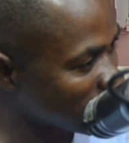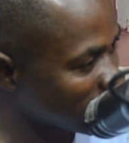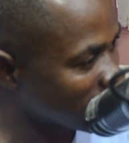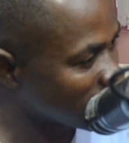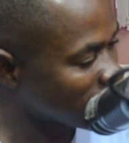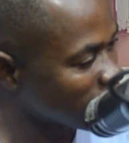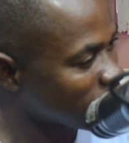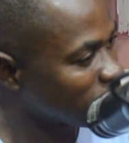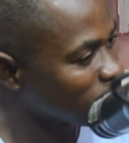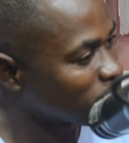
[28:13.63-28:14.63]

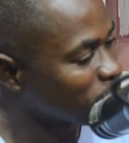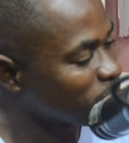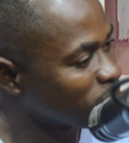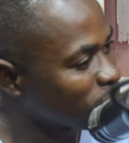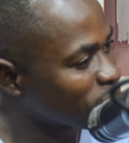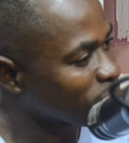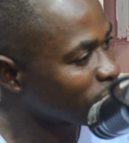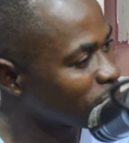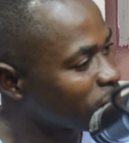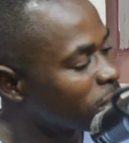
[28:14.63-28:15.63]
Appreciate
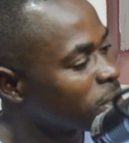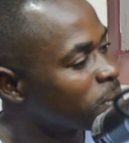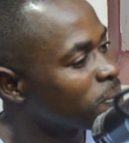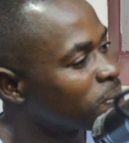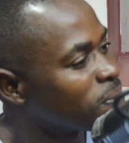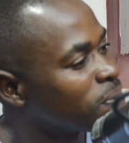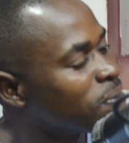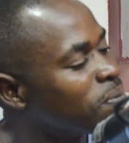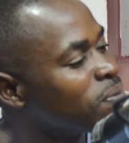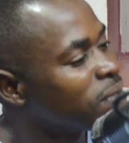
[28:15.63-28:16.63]
what you are today.